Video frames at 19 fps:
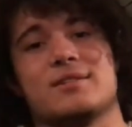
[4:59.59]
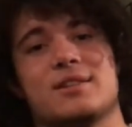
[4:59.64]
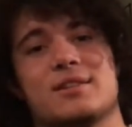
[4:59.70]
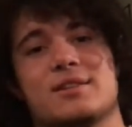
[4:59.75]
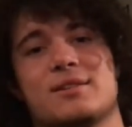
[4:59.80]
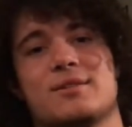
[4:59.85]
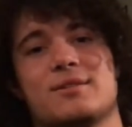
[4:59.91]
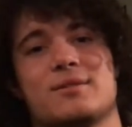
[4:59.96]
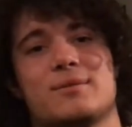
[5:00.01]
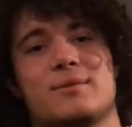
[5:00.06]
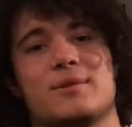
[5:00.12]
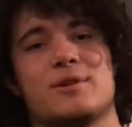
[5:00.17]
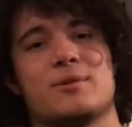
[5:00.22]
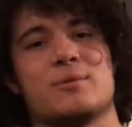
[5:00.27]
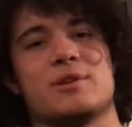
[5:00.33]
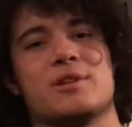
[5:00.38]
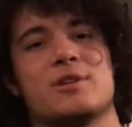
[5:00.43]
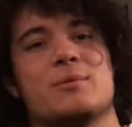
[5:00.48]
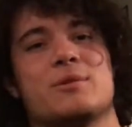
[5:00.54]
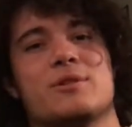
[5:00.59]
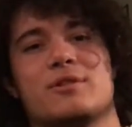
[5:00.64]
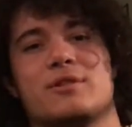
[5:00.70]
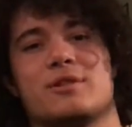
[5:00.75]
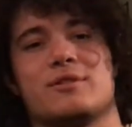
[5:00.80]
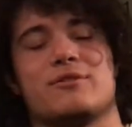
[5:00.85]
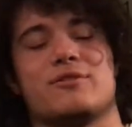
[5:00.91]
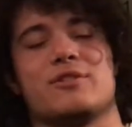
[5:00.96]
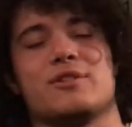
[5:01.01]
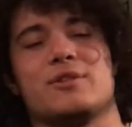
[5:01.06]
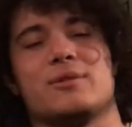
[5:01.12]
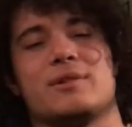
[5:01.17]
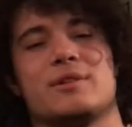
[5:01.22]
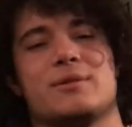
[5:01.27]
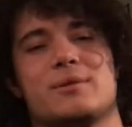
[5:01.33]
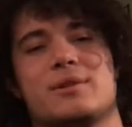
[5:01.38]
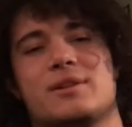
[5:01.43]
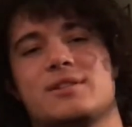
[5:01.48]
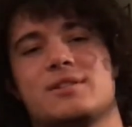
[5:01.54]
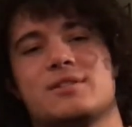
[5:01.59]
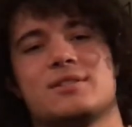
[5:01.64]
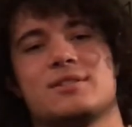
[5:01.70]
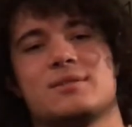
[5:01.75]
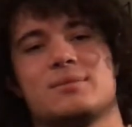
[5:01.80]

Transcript: Like, when you're really real, they're going to feed you anyways.